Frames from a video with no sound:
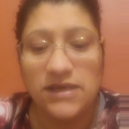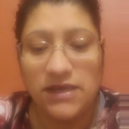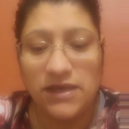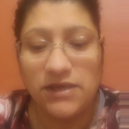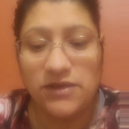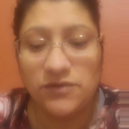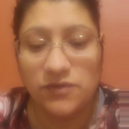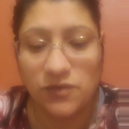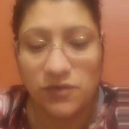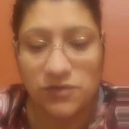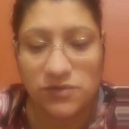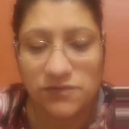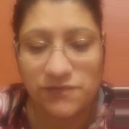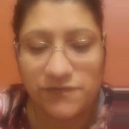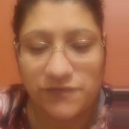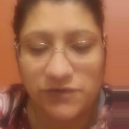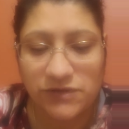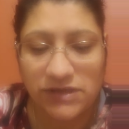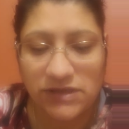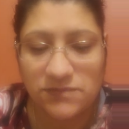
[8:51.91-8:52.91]
in order
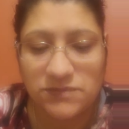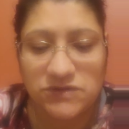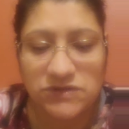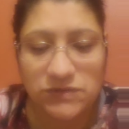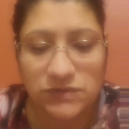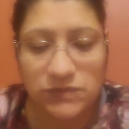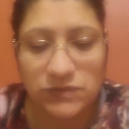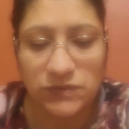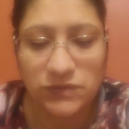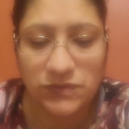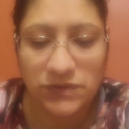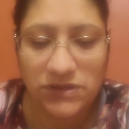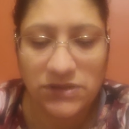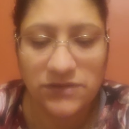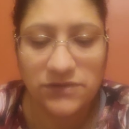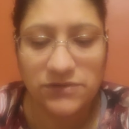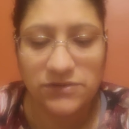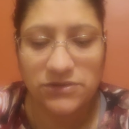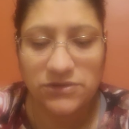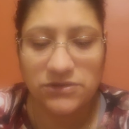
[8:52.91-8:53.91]
for them to
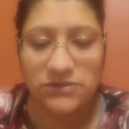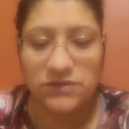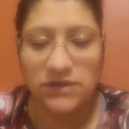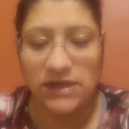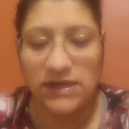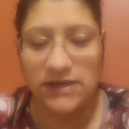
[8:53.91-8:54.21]
either,